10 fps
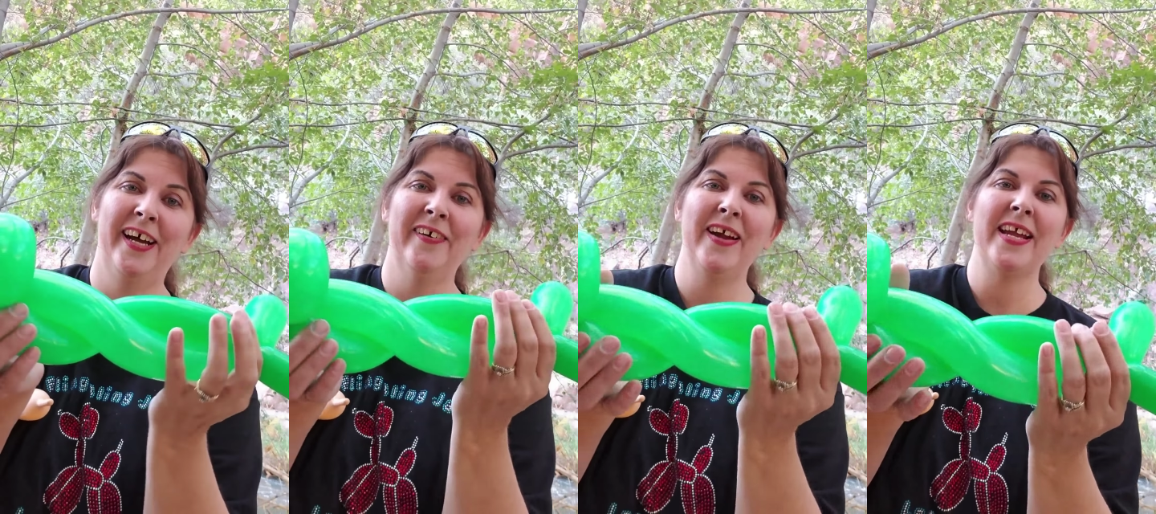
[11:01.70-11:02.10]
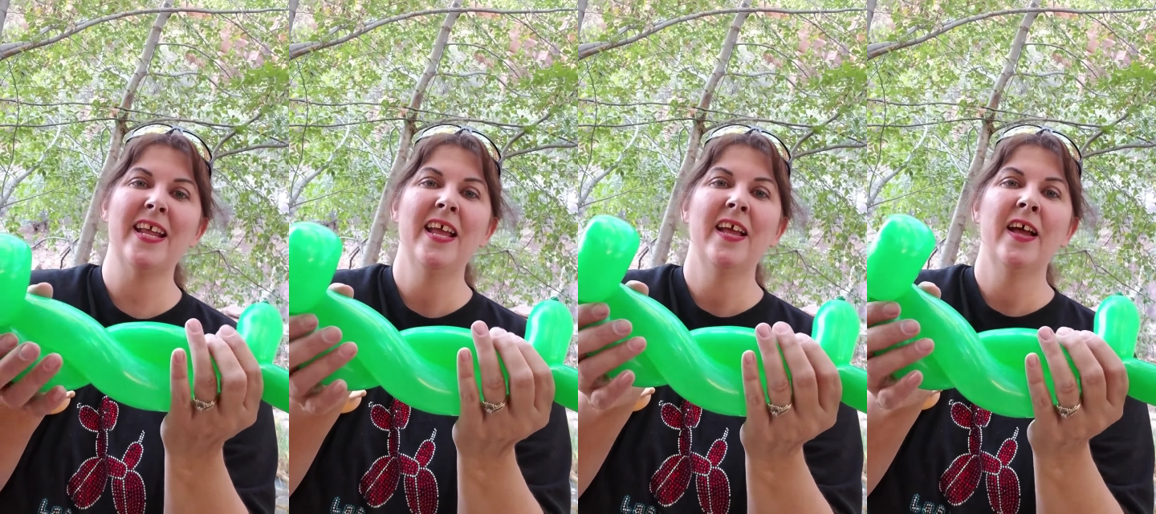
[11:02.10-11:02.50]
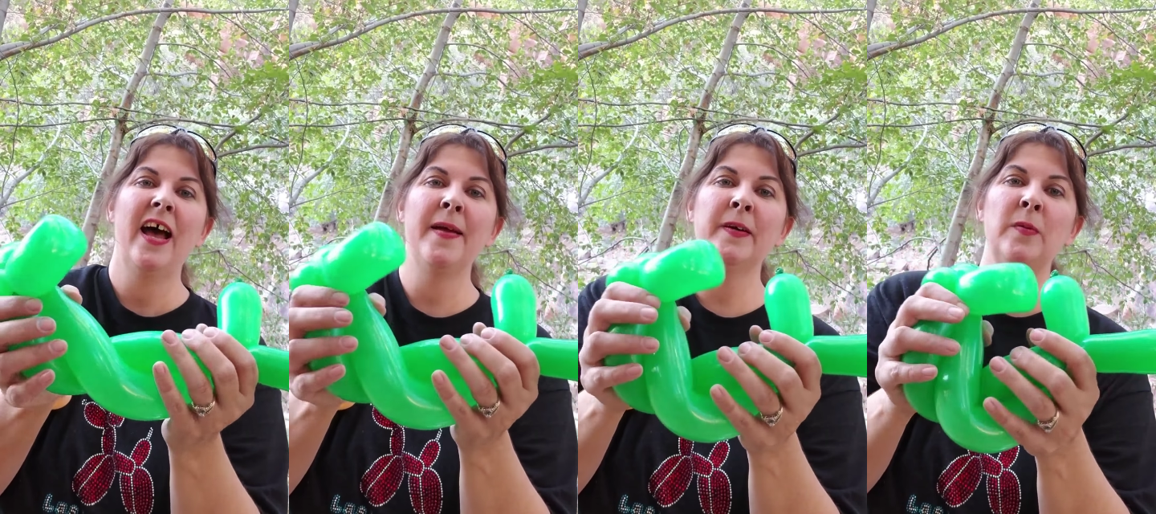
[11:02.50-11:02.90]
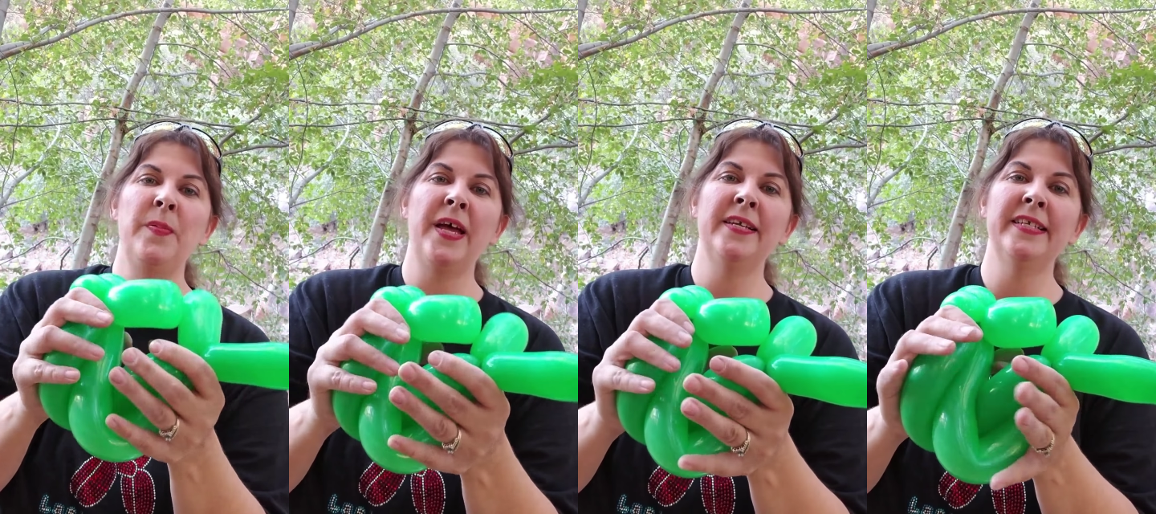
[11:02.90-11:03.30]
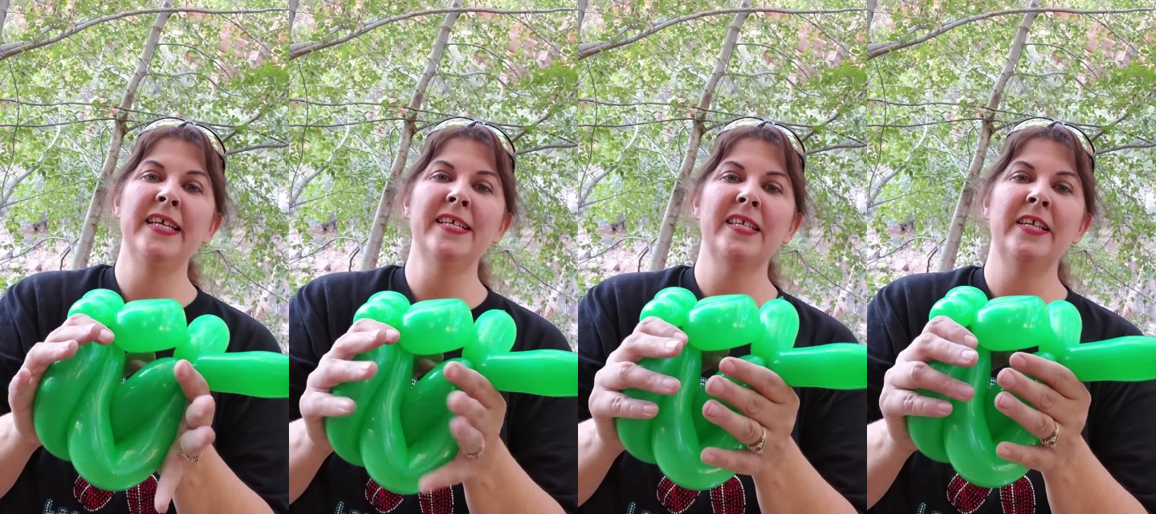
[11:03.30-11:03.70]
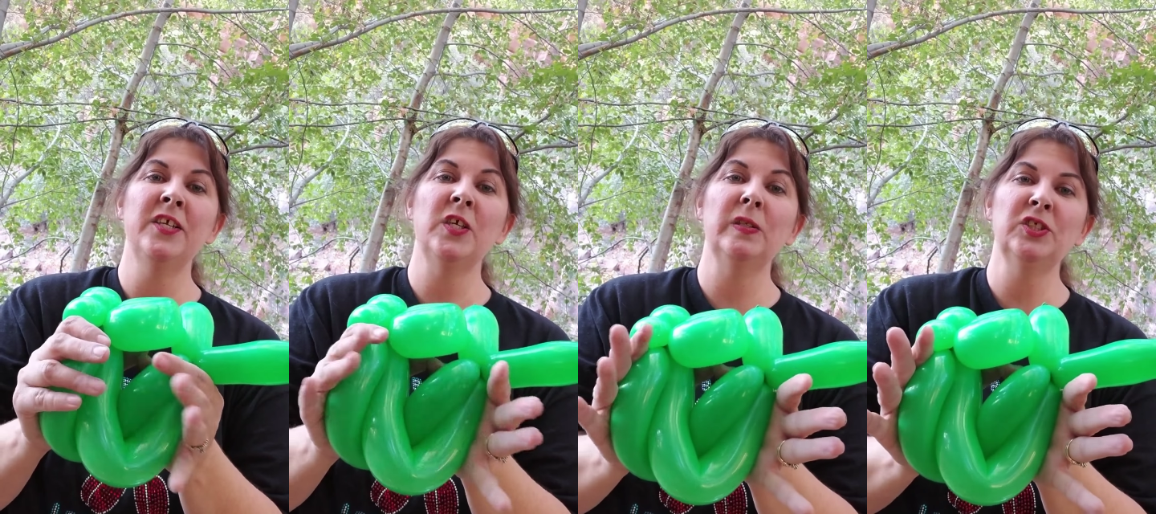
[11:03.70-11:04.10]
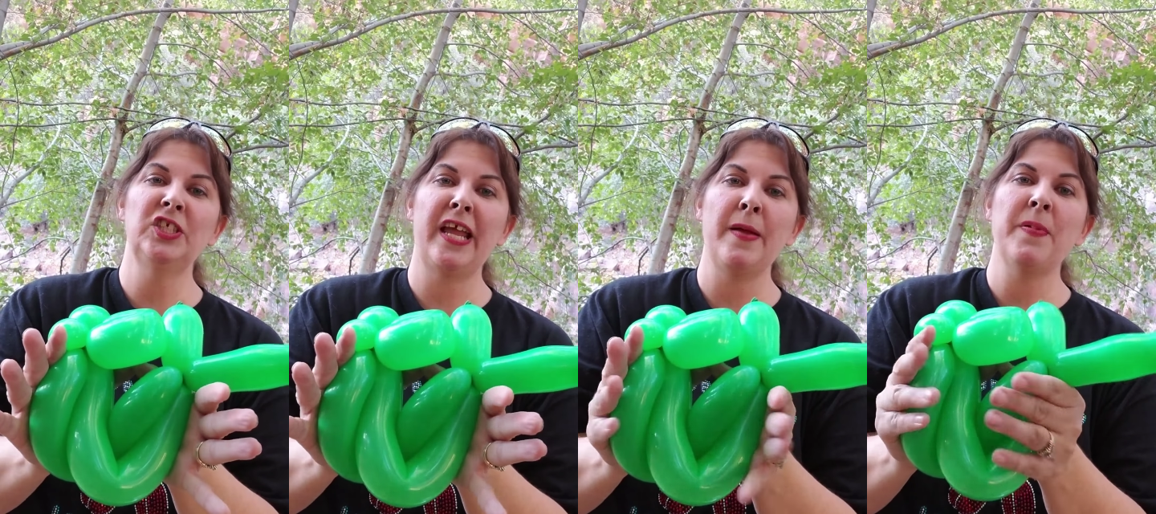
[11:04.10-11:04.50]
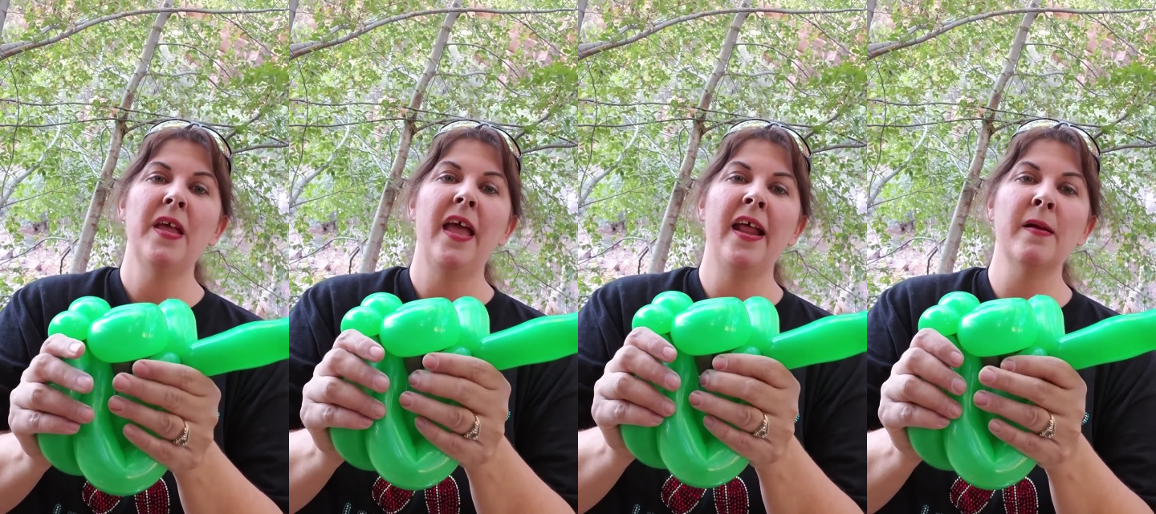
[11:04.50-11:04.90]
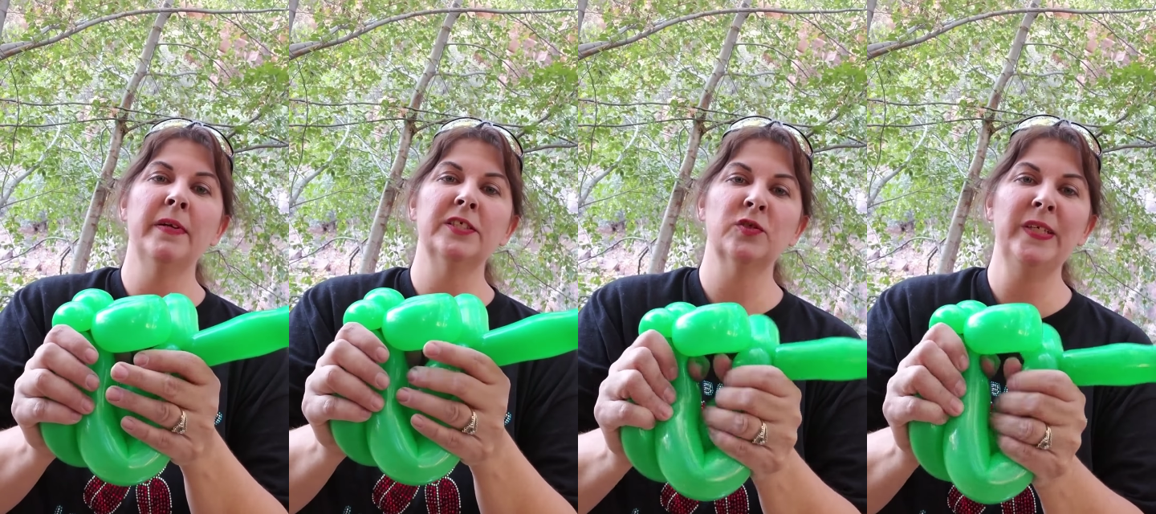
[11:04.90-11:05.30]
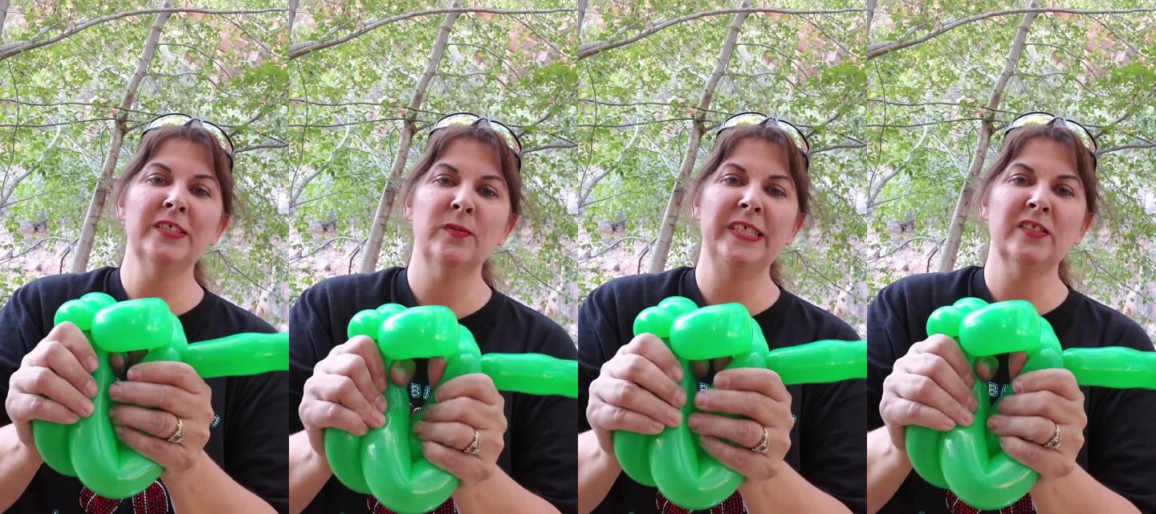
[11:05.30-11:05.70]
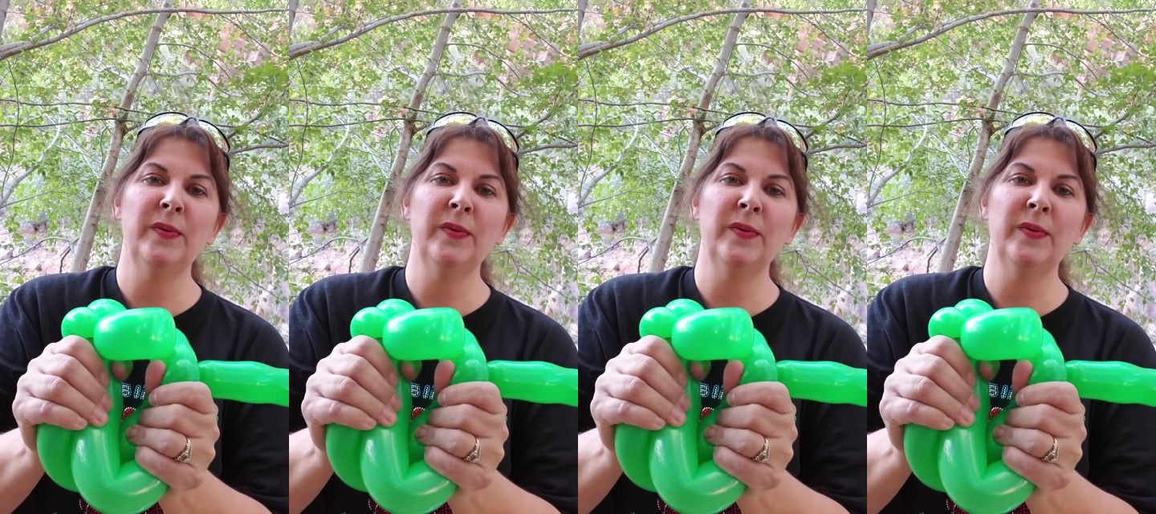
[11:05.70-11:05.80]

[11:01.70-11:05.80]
All right, I'm gonna bend it in a U shape and I'm gonna squeeze, squeeze,